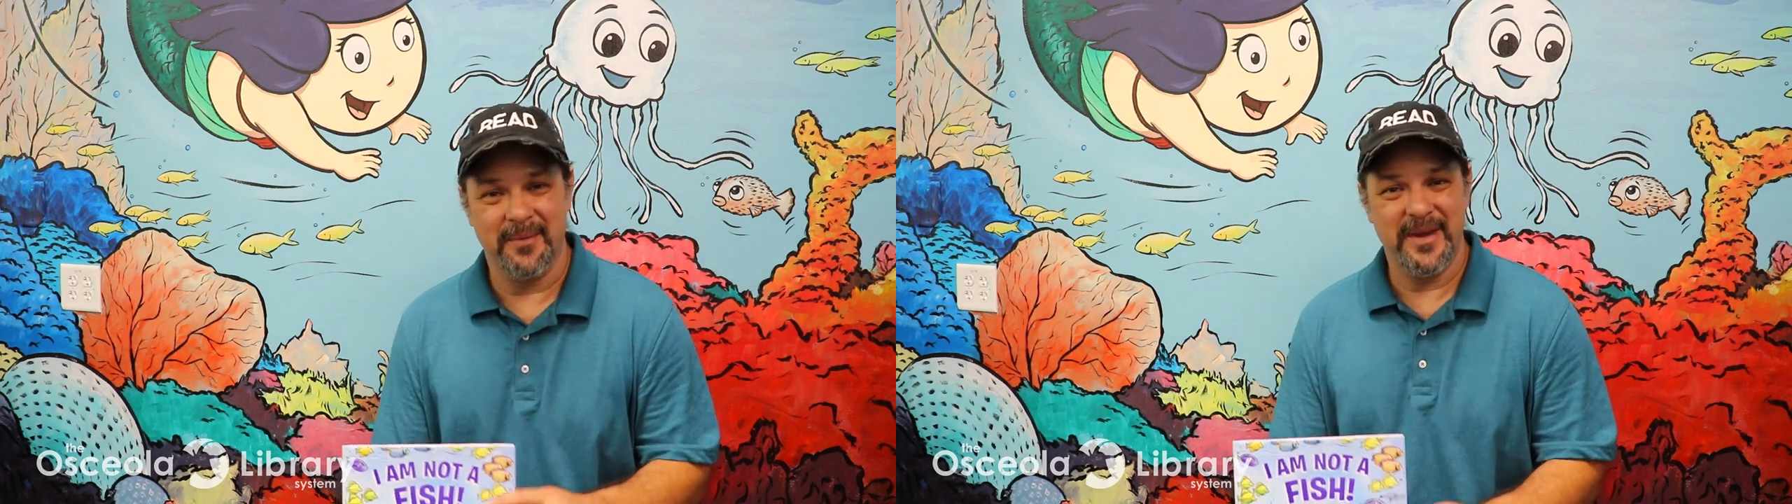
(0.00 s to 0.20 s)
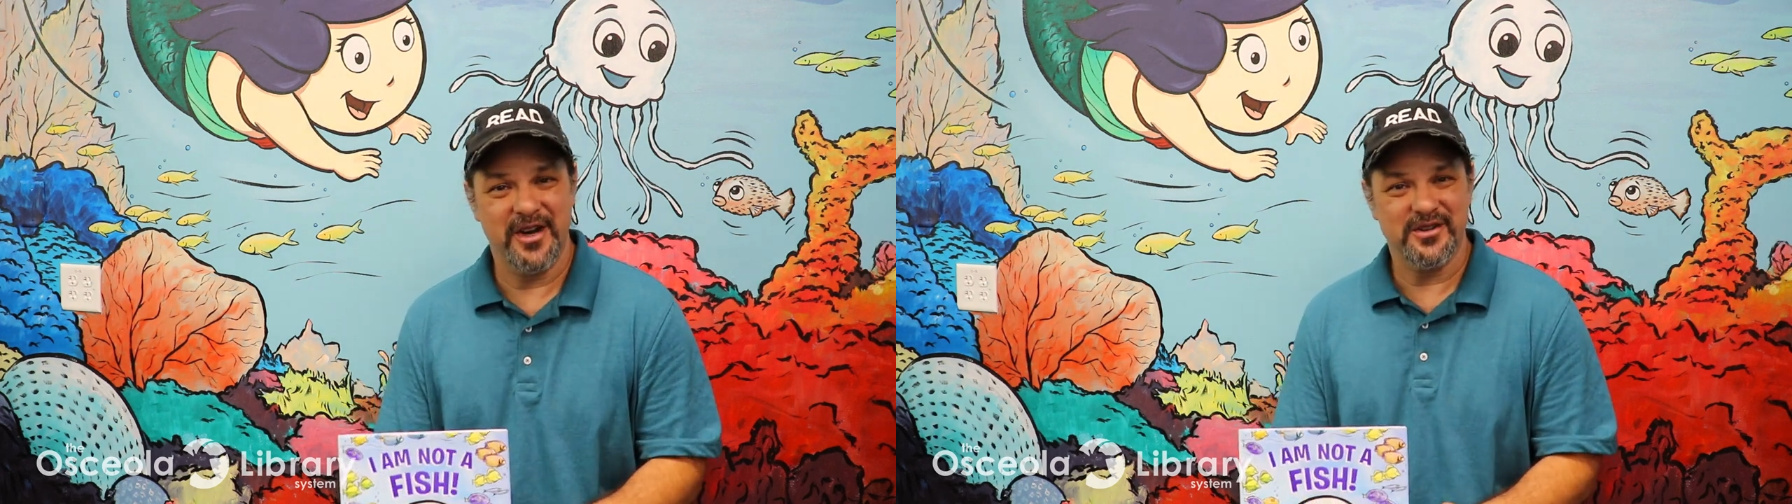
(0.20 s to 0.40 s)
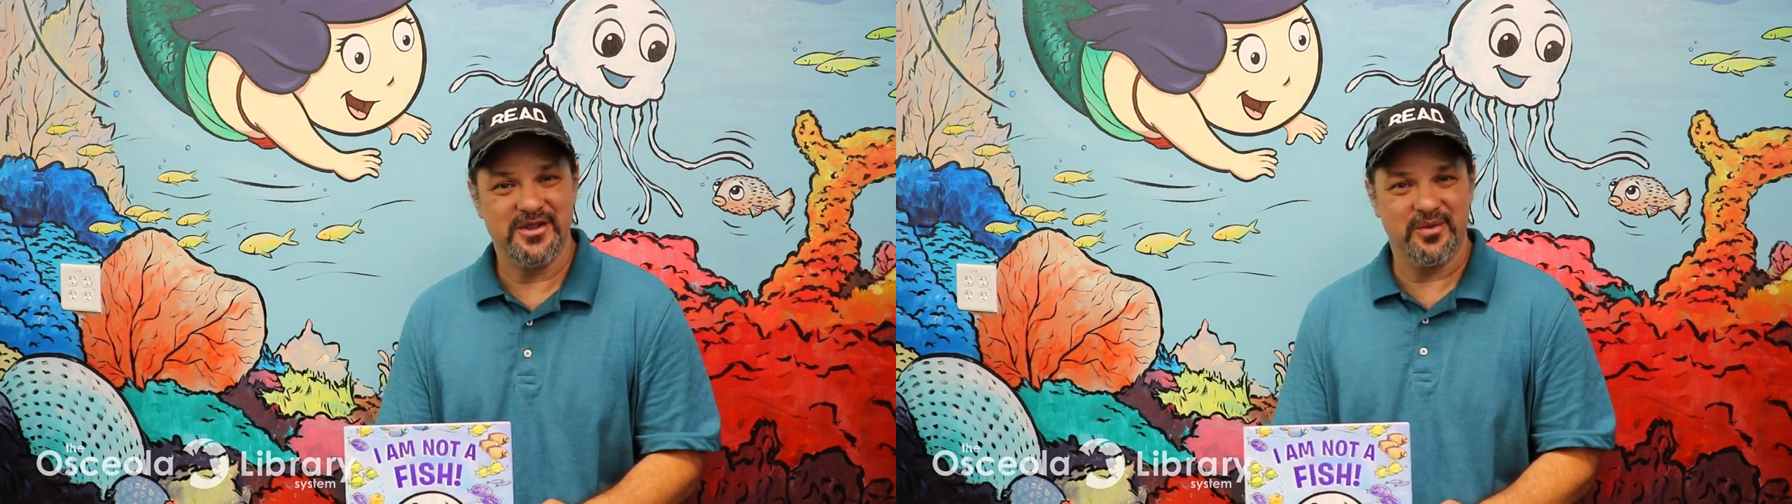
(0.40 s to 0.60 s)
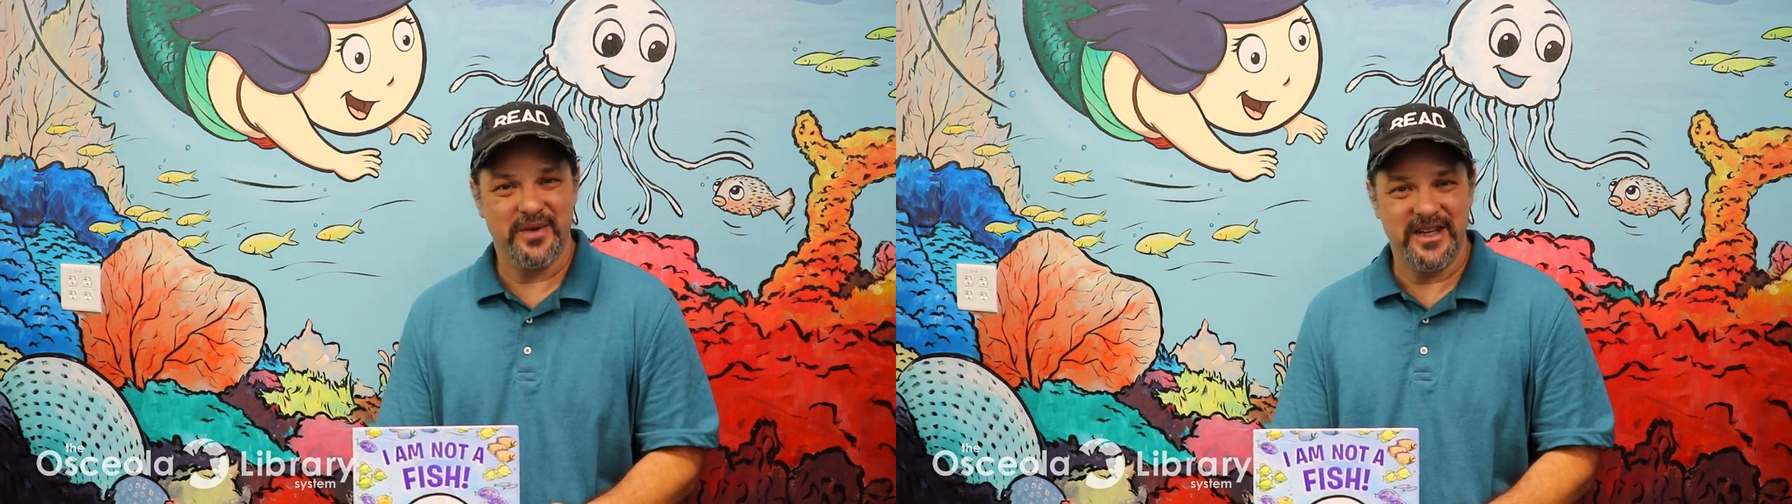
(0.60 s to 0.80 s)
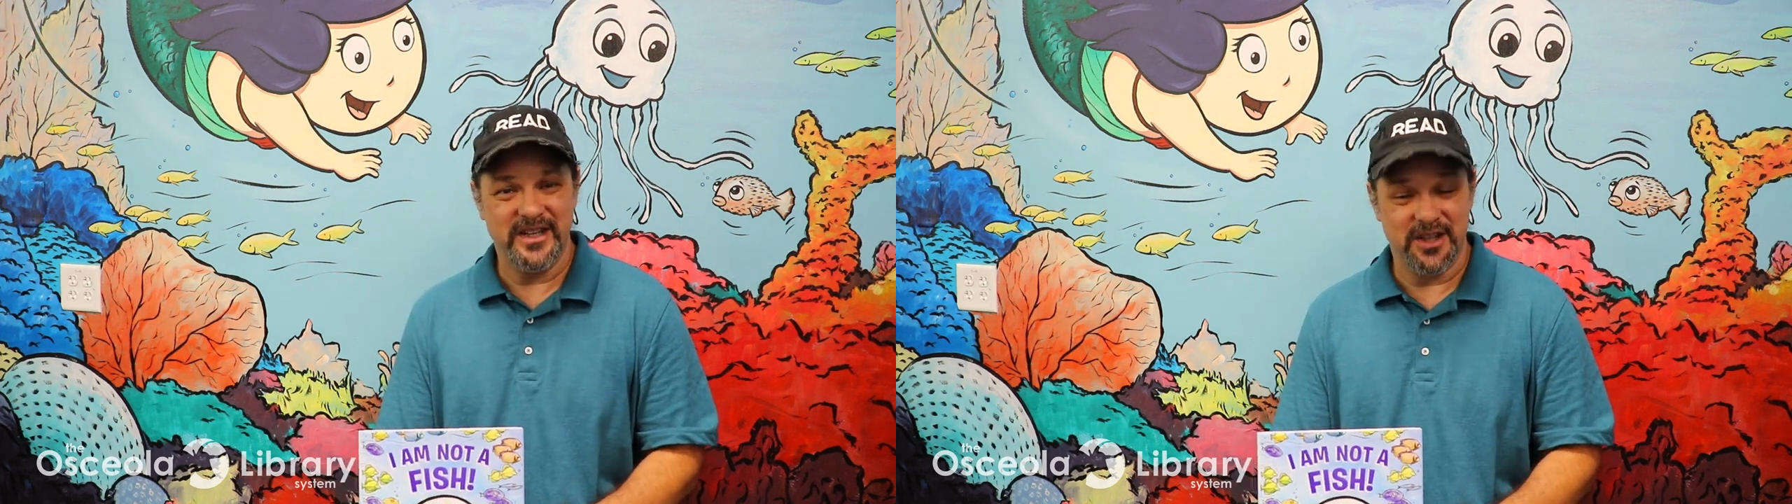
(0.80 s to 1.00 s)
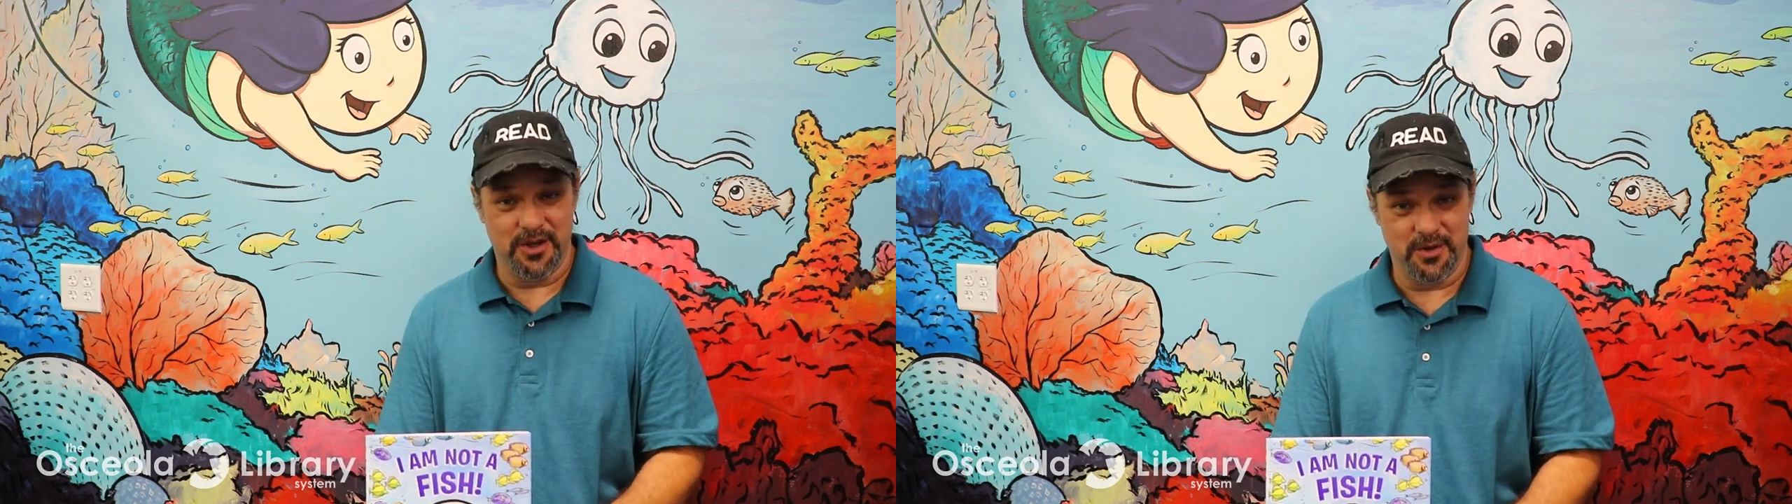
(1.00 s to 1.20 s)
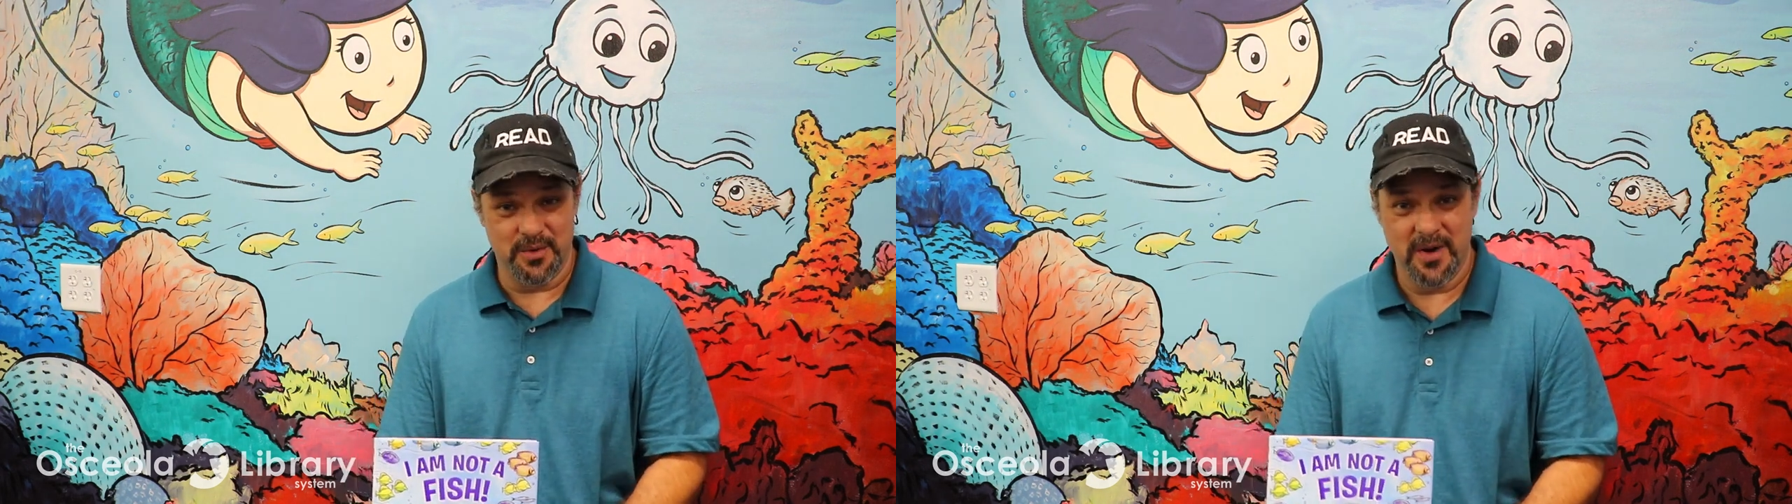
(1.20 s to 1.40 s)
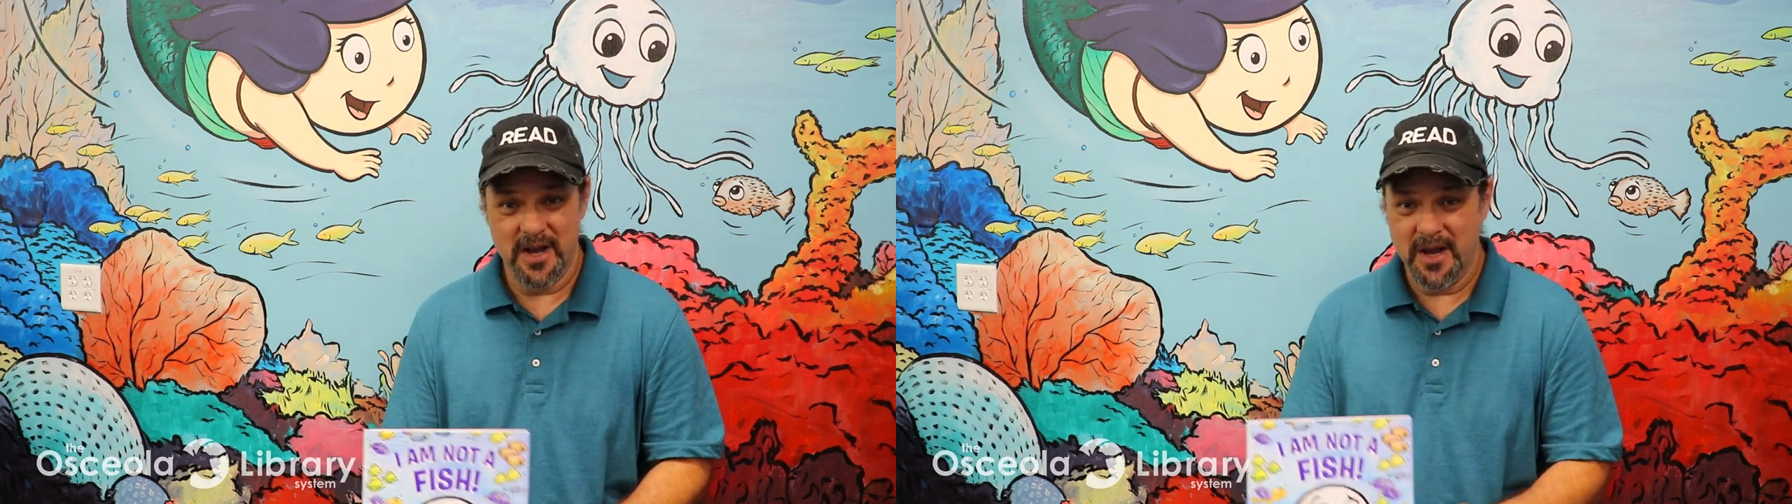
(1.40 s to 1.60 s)
I'm here to read to
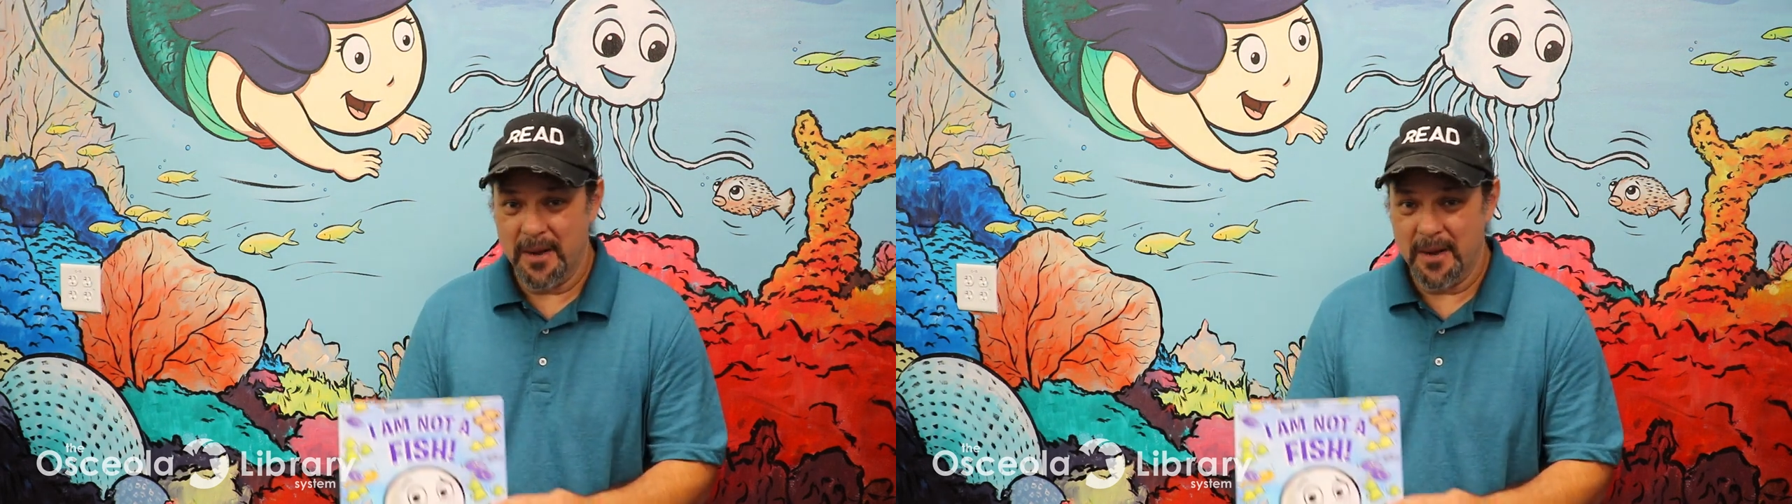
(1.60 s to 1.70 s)
you